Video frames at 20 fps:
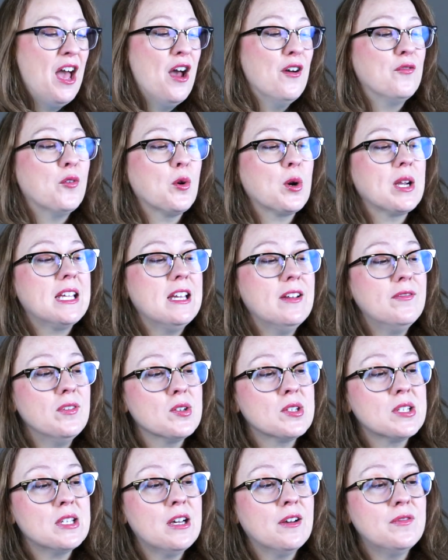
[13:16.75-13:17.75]
Forgive
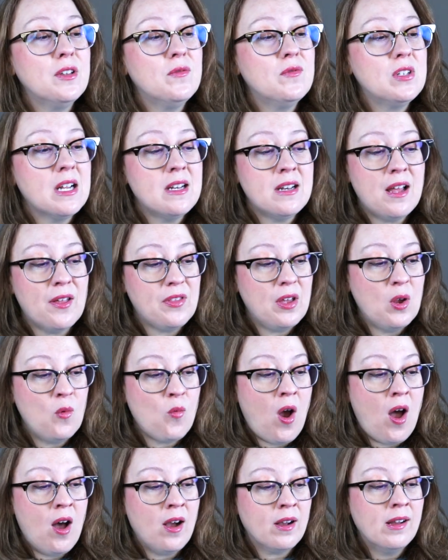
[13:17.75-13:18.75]
yourself, you've done nothing
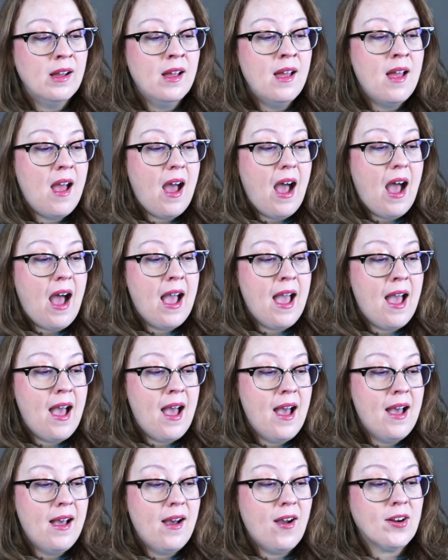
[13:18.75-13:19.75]
wrong.
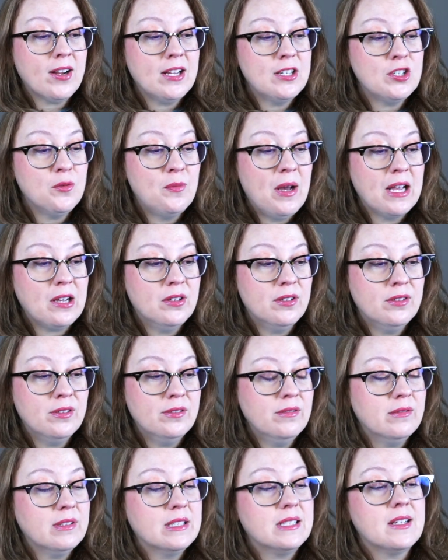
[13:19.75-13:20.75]
Uh, Archangel
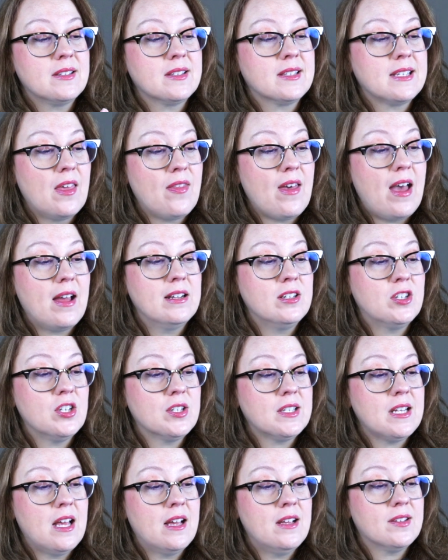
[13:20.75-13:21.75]
Michael, well, it doesn't say that. It
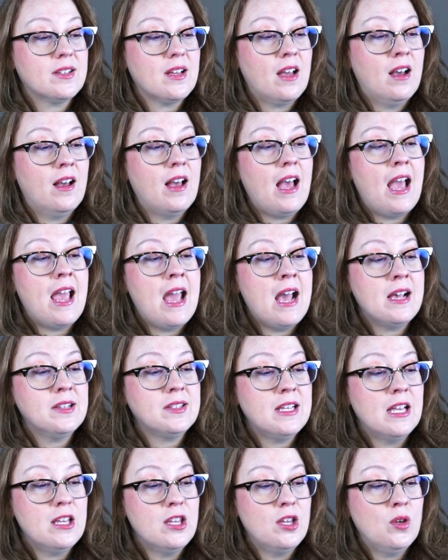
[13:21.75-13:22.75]
just says, uh, I ask
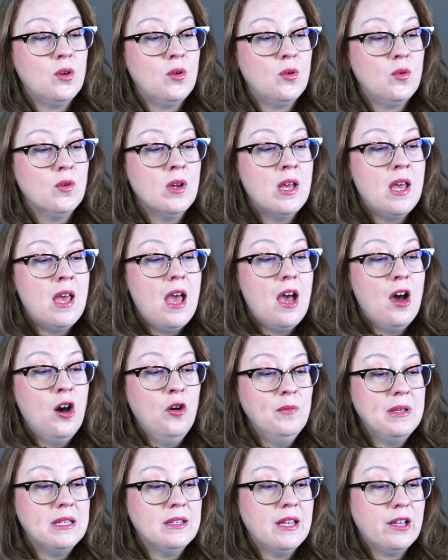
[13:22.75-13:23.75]
that you
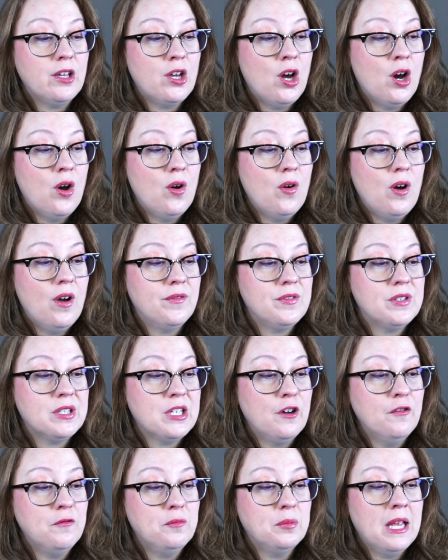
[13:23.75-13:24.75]
help me let go of
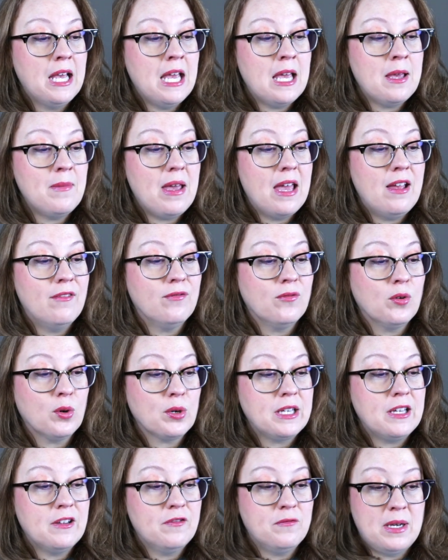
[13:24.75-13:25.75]
self blame and
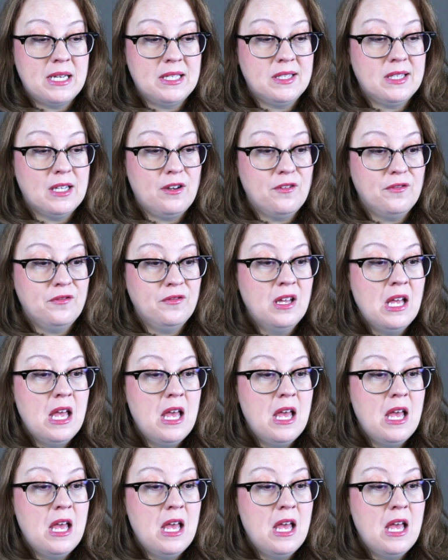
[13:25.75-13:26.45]
forgive myself.